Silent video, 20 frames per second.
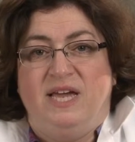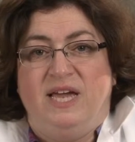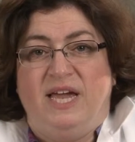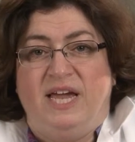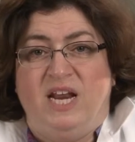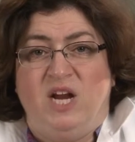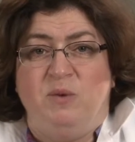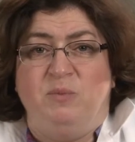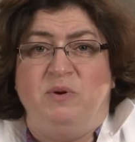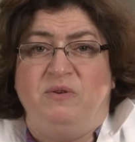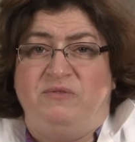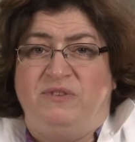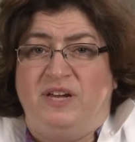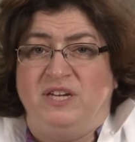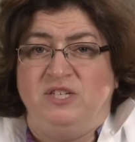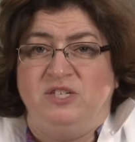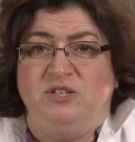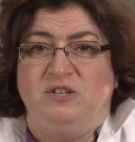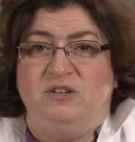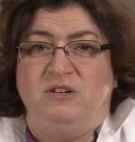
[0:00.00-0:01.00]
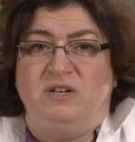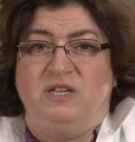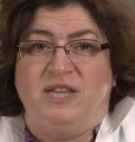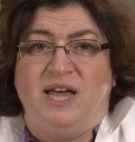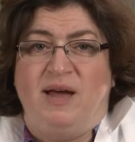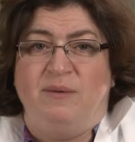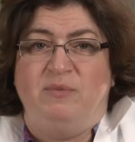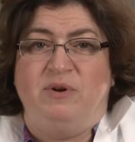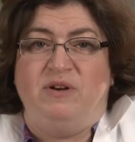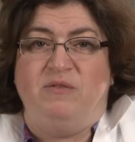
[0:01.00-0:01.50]
Interprofessional
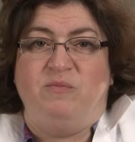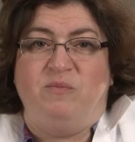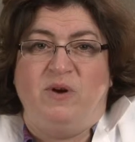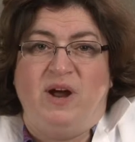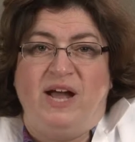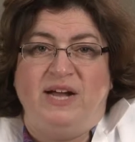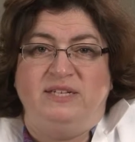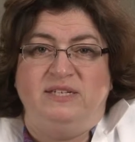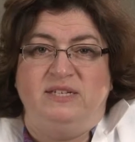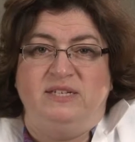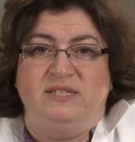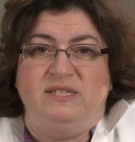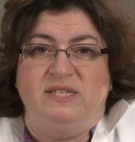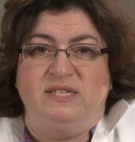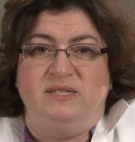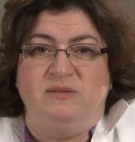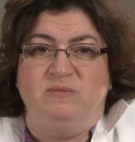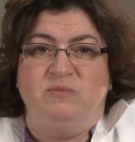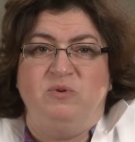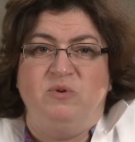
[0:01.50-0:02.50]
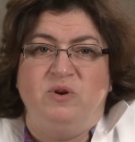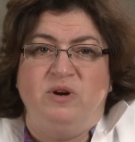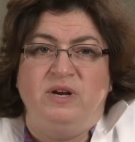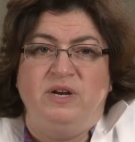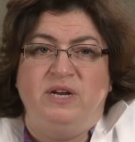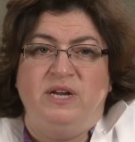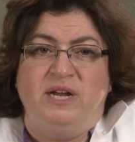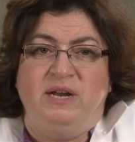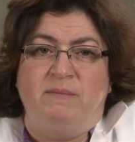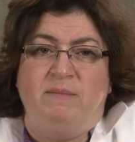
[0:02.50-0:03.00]
collaborative practice is
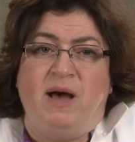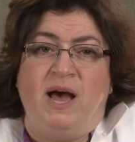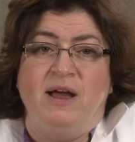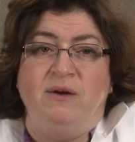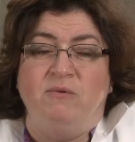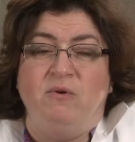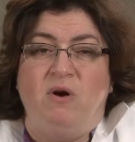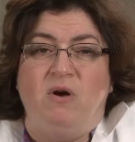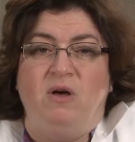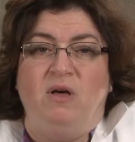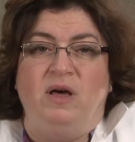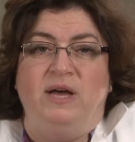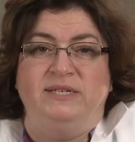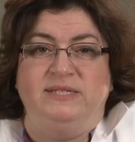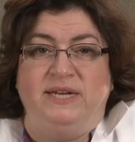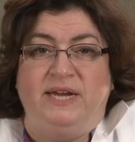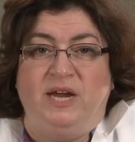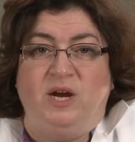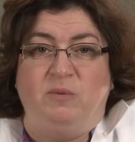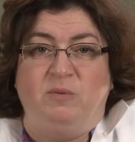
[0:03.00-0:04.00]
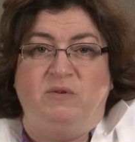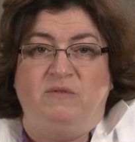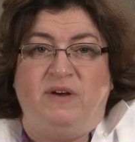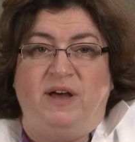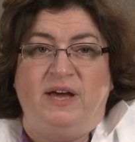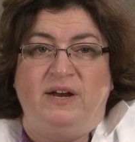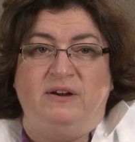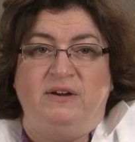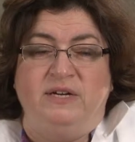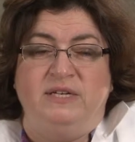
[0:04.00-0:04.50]
important in my role as a care
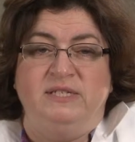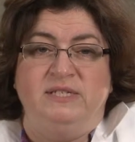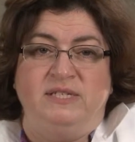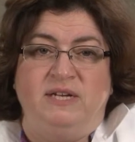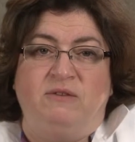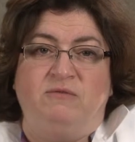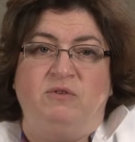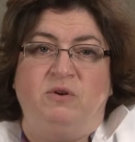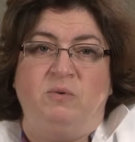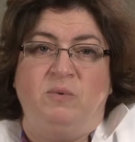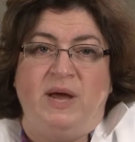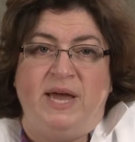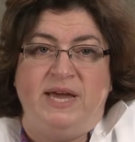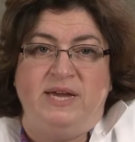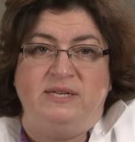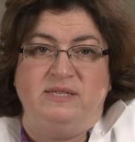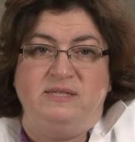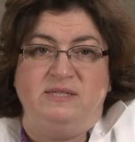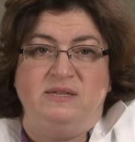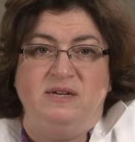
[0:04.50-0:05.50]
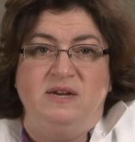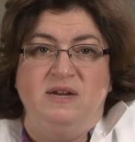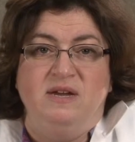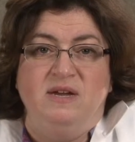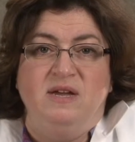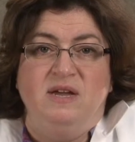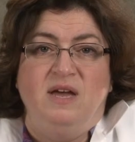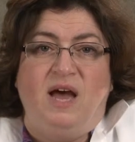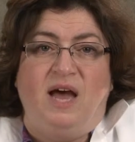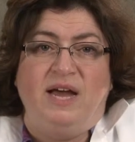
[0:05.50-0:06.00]
provider in several ways.
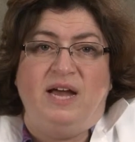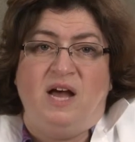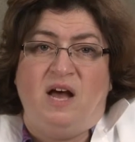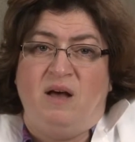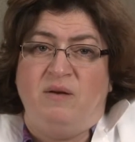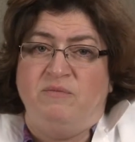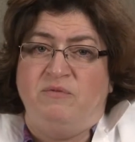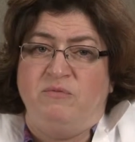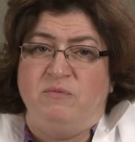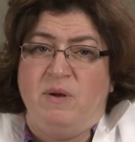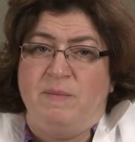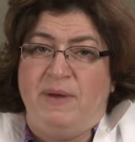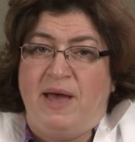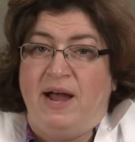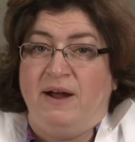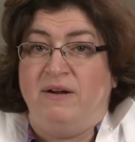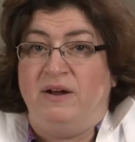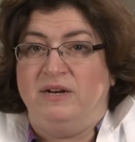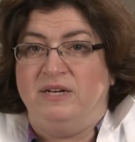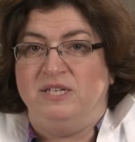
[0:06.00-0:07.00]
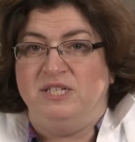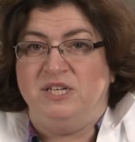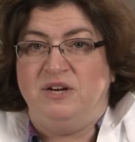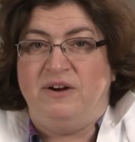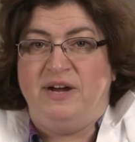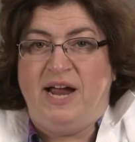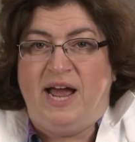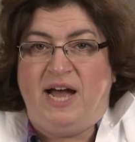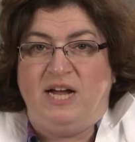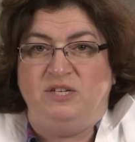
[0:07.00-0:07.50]
I come from a background in
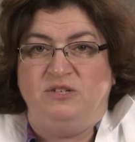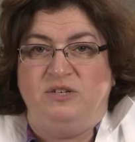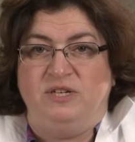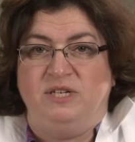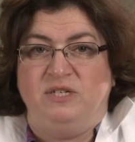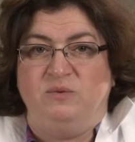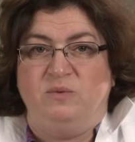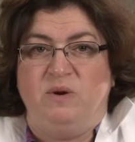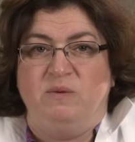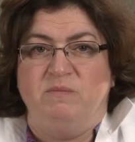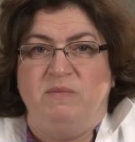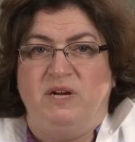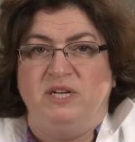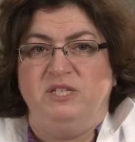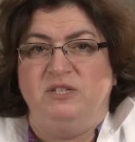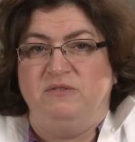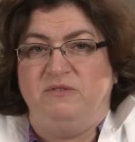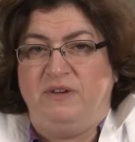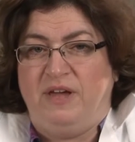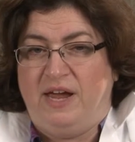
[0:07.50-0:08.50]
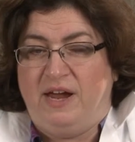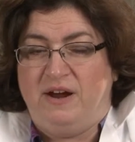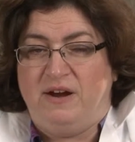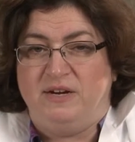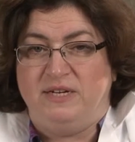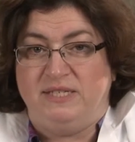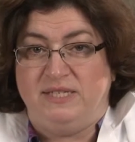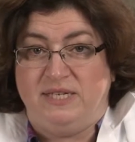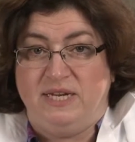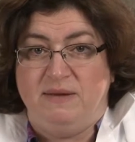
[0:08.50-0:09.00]
geriatrics where much of care
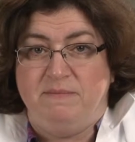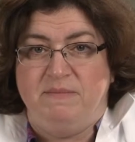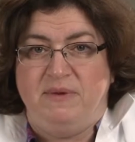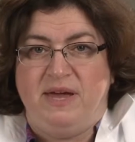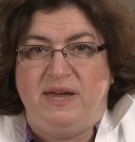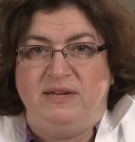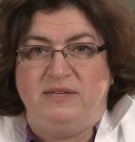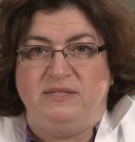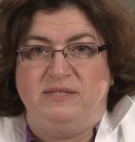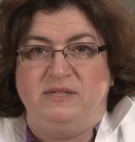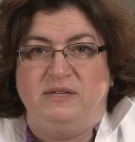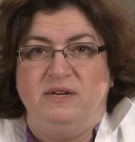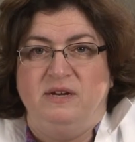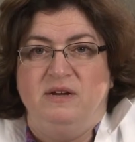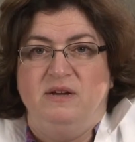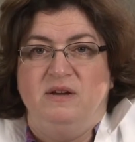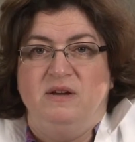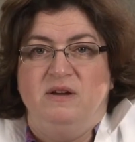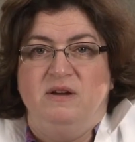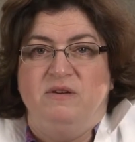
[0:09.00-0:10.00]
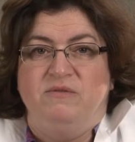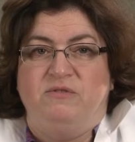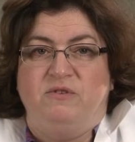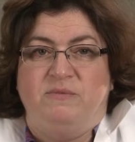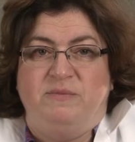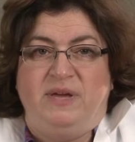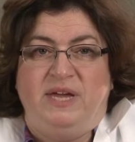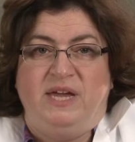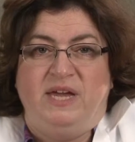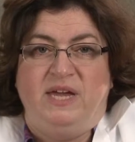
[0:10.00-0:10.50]
is team-based. For
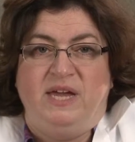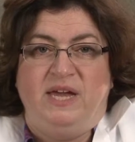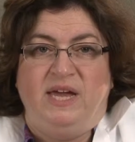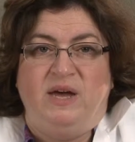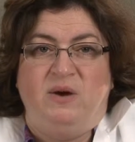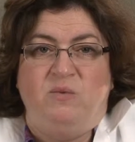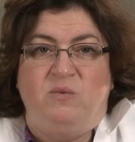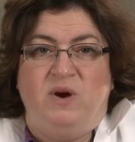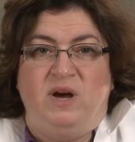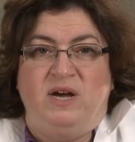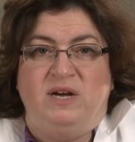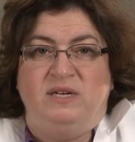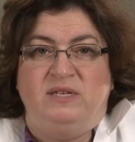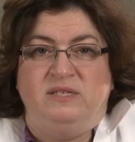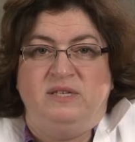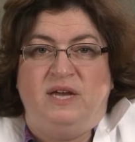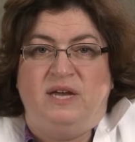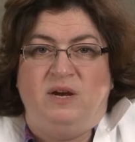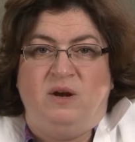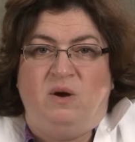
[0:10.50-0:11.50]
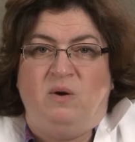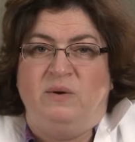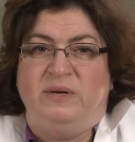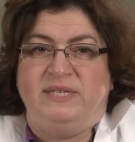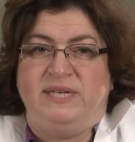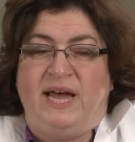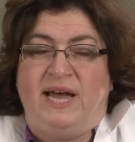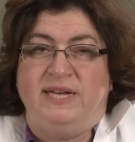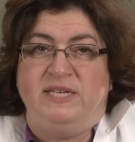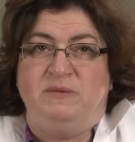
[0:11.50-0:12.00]
me, it was and
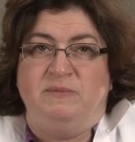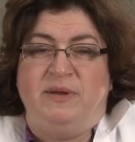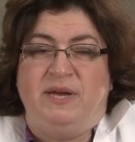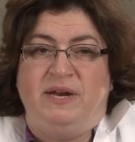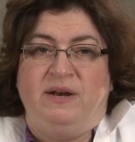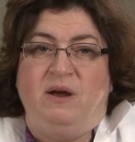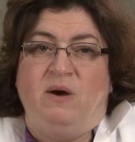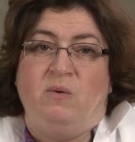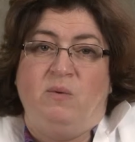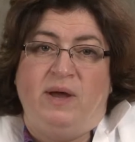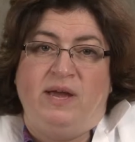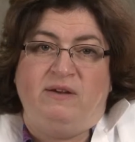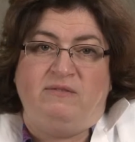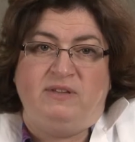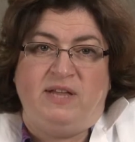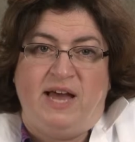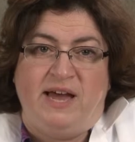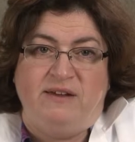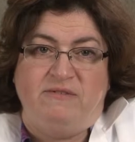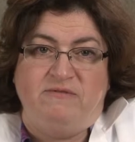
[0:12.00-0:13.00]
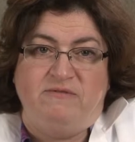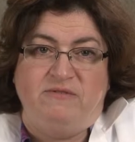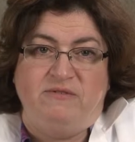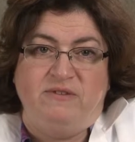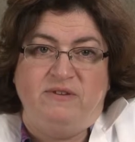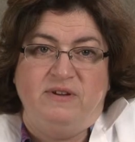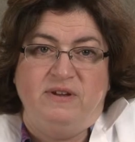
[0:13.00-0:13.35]
always has been a way of life.